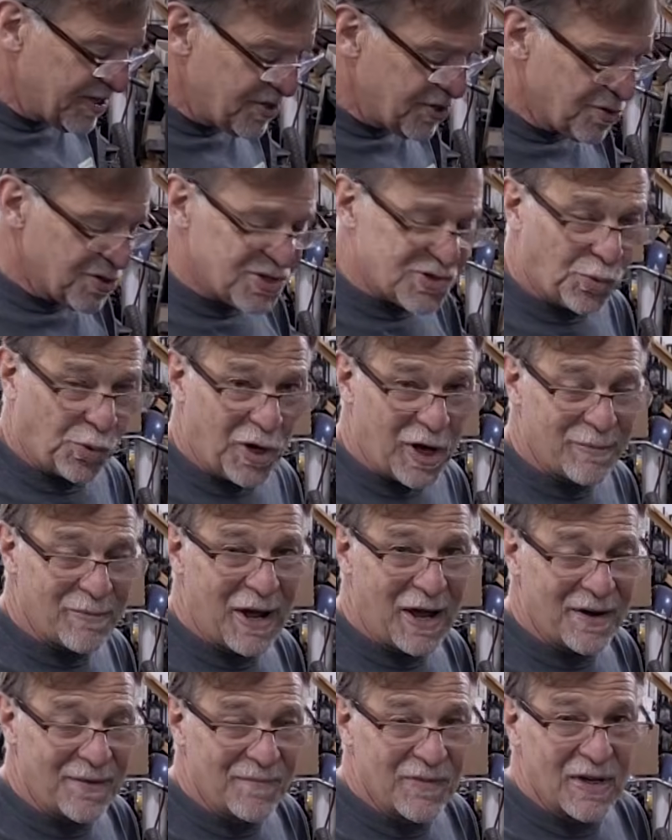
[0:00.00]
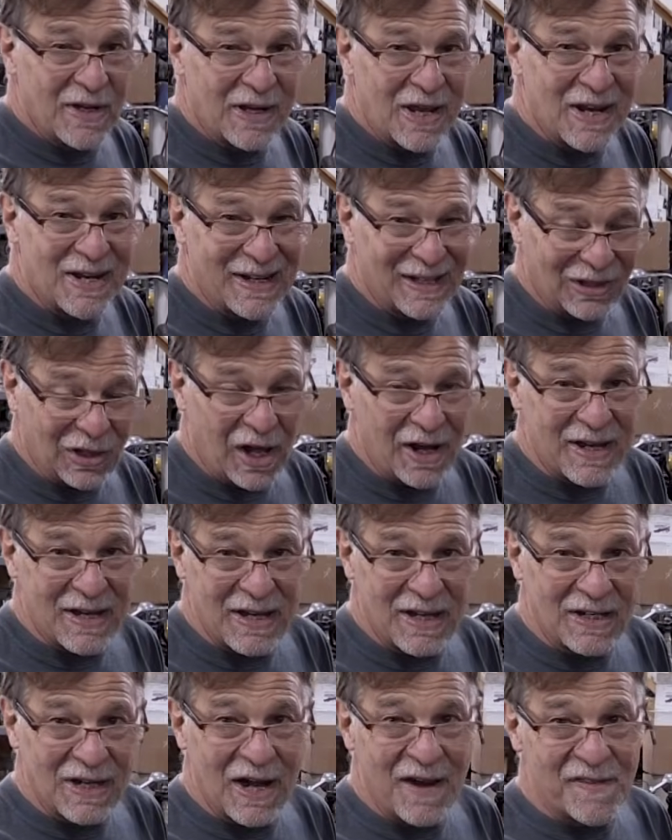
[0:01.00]
to do is worry about getting
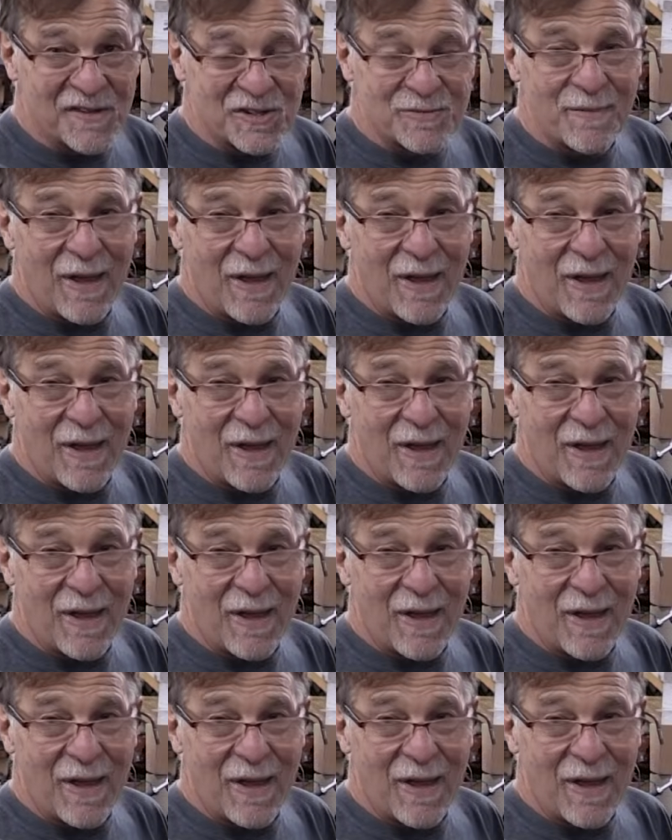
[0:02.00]
lucky and getting this